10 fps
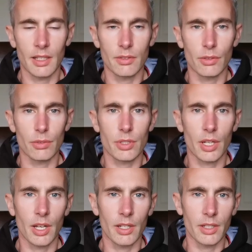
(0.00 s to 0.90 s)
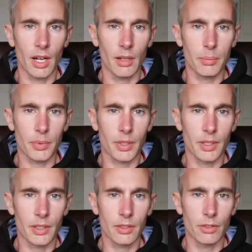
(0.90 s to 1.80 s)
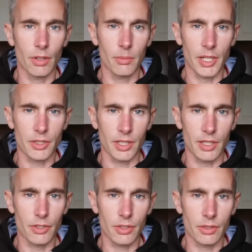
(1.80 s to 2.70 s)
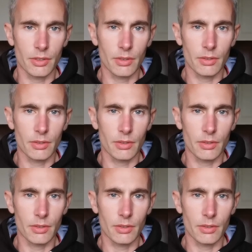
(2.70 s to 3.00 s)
and you'll turn up your imagination.